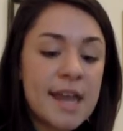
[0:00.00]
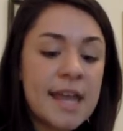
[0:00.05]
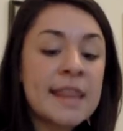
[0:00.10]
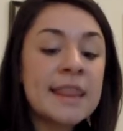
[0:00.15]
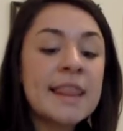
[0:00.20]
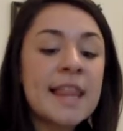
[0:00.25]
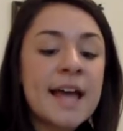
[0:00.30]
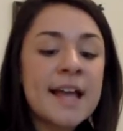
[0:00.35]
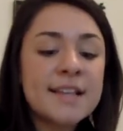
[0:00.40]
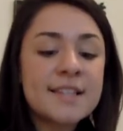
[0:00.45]

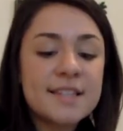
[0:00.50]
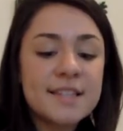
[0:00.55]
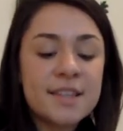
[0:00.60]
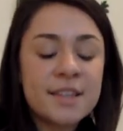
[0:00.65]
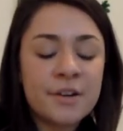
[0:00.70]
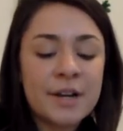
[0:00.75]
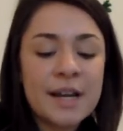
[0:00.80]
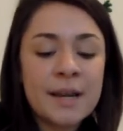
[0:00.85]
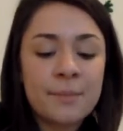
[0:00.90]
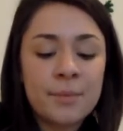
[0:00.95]
unless
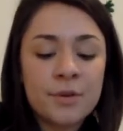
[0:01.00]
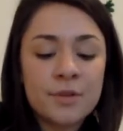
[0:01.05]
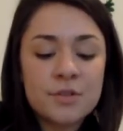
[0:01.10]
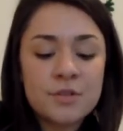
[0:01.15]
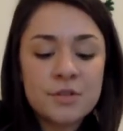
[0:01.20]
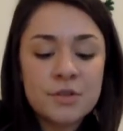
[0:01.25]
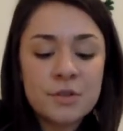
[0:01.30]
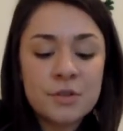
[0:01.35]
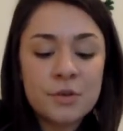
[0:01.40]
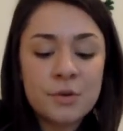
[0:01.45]
they're able
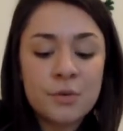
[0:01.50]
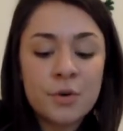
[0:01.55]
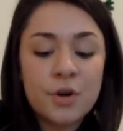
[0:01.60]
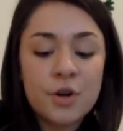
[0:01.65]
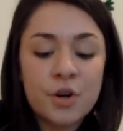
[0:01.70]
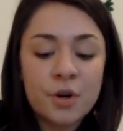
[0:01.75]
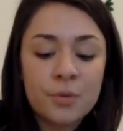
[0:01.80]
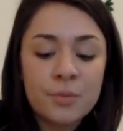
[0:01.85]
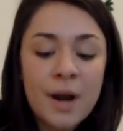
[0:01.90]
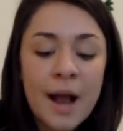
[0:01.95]
to
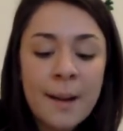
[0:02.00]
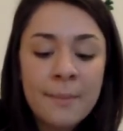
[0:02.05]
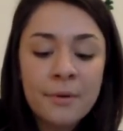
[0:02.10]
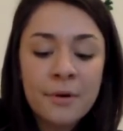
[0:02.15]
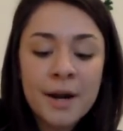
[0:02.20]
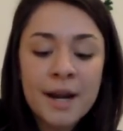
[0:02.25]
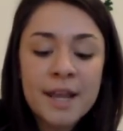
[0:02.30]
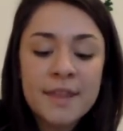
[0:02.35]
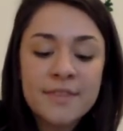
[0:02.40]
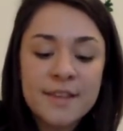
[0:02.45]

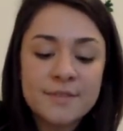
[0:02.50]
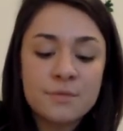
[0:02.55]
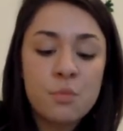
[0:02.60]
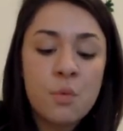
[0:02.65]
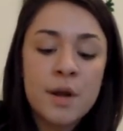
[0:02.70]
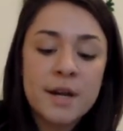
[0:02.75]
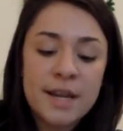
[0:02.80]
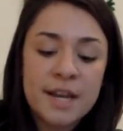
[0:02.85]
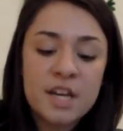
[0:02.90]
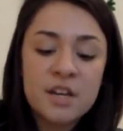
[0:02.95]
corroborate this
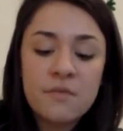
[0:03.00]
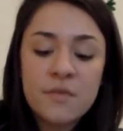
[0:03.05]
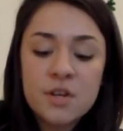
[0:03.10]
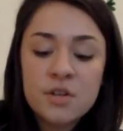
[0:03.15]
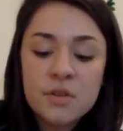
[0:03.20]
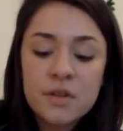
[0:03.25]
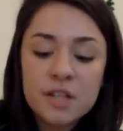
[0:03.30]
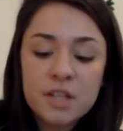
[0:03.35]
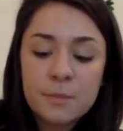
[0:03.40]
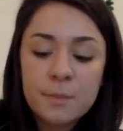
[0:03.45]
one
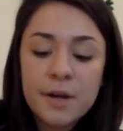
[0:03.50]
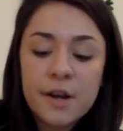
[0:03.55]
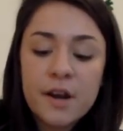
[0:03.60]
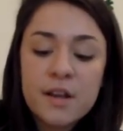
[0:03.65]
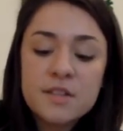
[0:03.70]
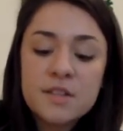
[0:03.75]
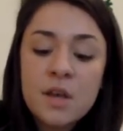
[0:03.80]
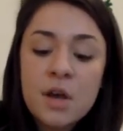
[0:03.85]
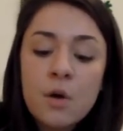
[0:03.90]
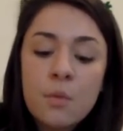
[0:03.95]
individual
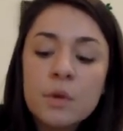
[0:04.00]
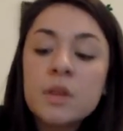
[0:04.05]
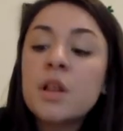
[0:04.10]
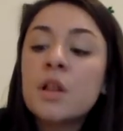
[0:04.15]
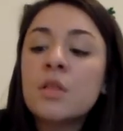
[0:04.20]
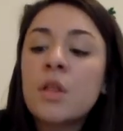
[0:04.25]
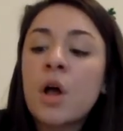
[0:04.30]
experience with a